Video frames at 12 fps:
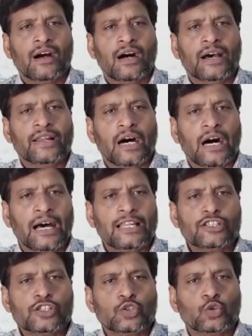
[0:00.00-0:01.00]
are
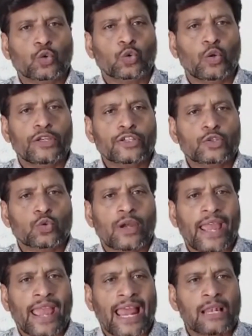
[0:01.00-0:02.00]
also going to
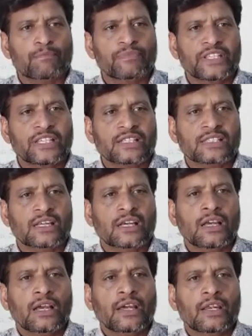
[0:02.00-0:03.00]
help these
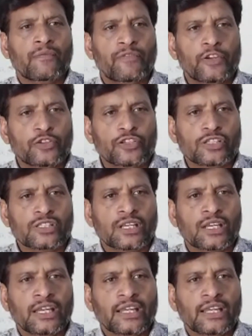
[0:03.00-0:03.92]
refugees,